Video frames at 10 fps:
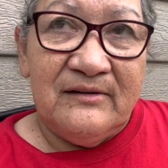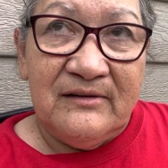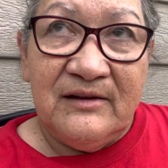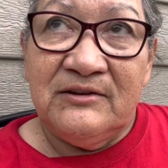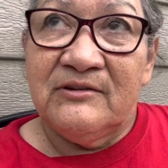
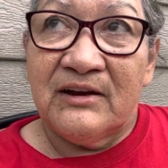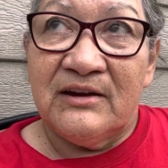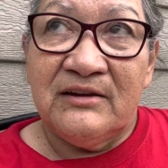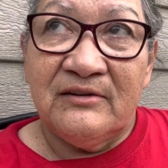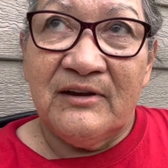And you
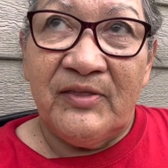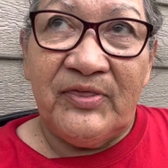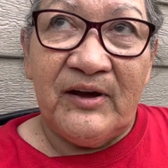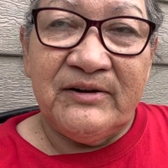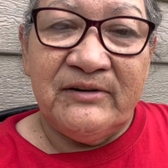can hear that
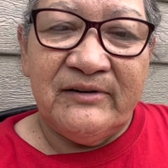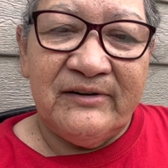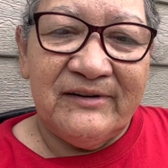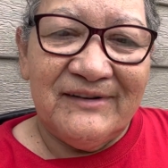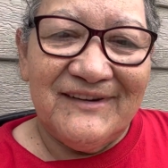thunder.
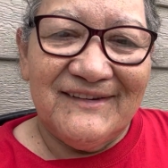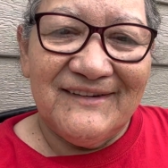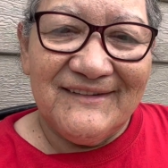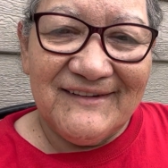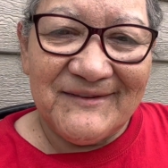
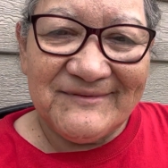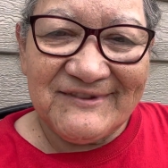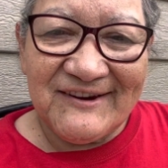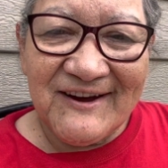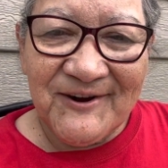I'm
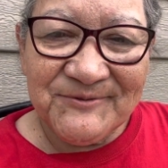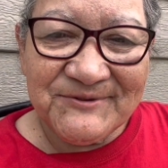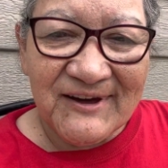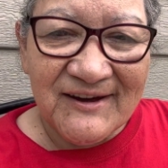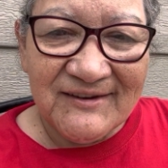sitting
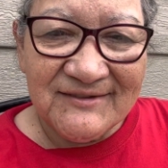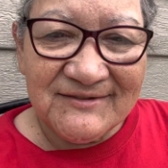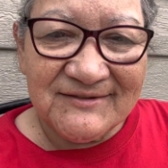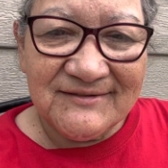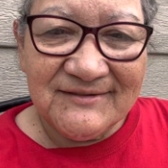outside,
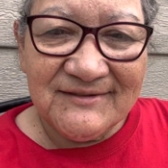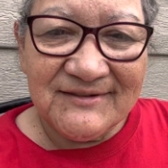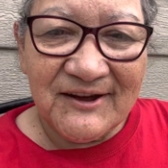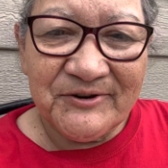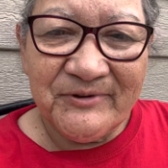it's
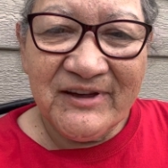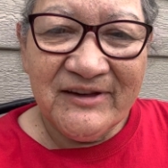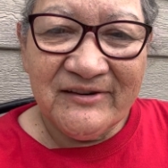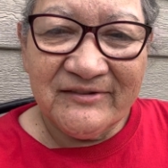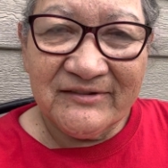thundering
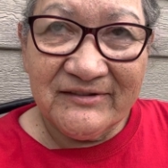here.